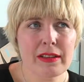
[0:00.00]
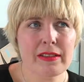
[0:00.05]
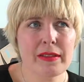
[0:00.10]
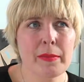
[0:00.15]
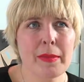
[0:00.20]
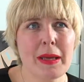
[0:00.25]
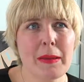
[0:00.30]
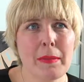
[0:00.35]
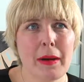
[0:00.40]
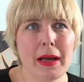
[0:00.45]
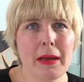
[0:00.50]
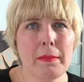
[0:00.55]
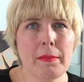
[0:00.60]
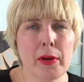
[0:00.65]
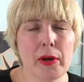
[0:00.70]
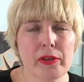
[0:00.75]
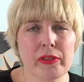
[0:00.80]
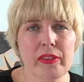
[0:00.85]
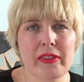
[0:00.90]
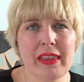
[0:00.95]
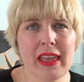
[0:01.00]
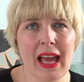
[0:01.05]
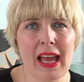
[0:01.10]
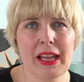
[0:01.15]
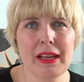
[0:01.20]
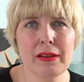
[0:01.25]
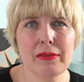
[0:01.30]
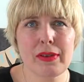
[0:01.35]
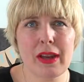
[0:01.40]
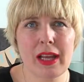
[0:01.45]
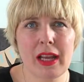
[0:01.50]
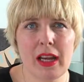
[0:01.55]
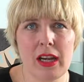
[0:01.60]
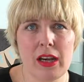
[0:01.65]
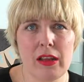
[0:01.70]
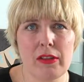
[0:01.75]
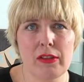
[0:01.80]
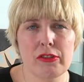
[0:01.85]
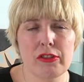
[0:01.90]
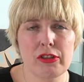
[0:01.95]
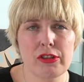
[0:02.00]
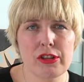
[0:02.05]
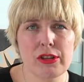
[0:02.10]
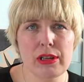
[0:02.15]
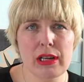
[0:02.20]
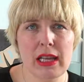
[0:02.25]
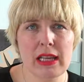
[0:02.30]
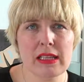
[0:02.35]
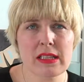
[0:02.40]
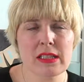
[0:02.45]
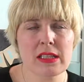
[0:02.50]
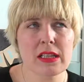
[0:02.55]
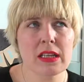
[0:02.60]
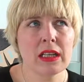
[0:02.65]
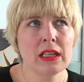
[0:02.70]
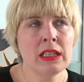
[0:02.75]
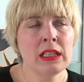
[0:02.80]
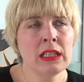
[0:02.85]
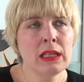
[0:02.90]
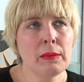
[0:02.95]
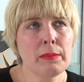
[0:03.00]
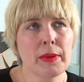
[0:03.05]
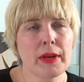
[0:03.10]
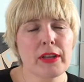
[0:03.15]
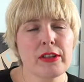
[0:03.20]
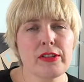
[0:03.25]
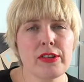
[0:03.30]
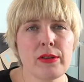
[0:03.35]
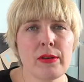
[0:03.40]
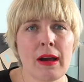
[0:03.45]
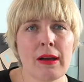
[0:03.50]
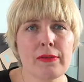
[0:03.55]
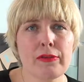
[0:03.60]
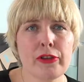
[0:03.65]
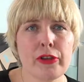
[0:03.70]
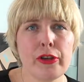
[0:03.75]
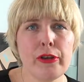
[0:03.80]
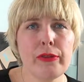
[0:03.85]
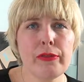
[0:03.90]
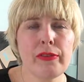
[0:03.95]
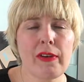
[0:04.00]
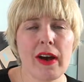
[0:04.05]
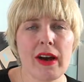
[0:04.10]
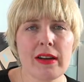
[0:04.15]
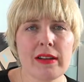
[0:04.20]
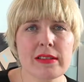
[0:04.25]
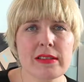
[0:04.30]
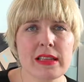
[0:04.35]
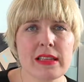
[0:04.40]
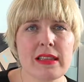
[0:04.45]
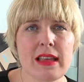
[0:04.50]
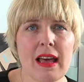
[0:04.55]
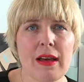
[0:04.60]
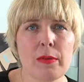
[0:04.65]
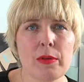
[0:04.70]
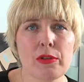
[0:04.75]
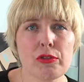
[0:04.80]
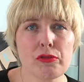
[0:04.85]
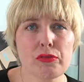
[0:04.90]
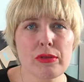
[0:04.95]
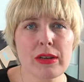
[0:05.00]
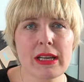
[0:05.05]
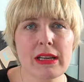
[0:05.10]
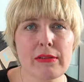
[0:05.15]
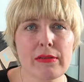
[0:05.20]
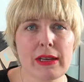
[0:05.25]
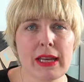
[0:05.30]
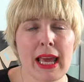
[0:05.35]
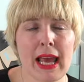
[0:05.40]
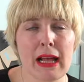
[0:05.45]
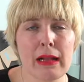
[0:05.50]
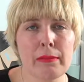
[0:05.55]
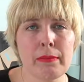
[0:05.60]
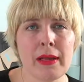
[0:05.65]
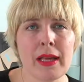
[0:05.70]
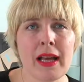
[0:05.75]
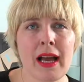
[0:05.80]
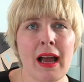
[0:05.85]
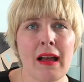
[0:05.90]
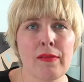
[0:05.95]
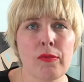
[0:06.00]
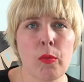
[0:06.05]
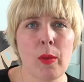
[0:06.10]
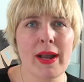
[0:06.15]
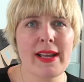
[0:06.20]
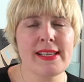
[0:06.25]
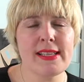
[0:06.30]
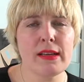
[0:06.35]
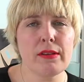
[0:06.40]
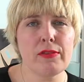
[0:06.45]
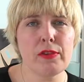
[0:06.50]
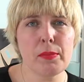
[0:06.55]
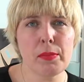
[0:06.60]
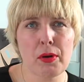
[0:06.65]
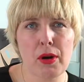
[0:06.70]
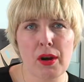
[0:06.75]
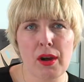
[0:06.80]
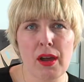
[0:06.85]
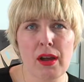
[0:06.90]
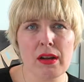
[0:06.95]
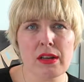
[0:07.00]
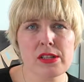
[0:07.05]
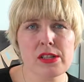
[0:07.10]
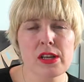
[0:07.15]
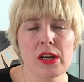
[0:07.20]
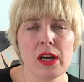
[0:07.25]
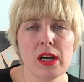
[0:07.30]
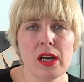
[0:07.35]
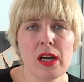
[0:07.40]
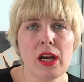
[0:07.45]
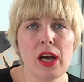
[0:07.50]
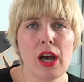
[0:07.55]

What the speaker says: To me, my inbox is kind of like another to-do list, but I do have 2 files in there which really help me. I have waiting for product